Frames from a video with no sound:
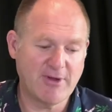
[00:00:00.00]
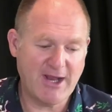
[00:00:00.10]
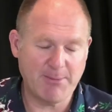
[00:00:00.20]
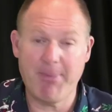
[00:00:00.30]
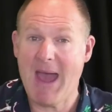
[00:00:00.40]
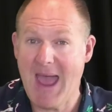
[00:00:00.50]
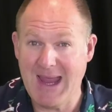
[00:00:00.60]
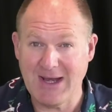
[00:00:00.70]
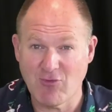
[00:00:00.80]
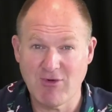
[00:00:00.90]
I had to
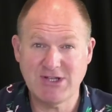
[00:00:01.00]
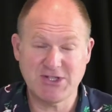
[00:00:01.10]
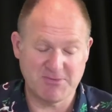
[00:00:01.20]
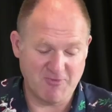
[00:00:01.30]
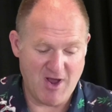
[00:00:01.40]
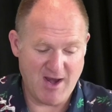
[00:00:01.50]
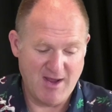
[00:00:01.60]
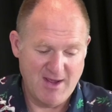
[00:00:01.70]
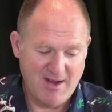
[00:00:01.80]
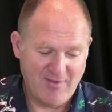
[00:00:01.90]
pay to reach them, right?
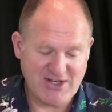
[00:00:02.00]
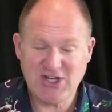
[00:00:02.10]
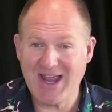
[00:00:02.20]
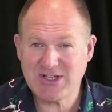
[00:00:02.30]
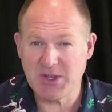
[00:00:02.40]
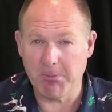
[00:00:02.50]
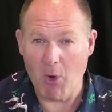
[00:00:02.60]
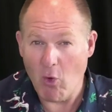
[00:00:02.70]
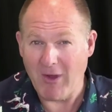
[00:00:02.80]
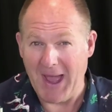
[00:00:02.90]
They changed the
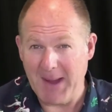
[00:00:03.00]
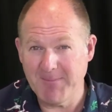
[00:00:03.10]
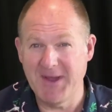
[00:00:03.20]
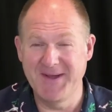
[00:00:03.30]
ball game.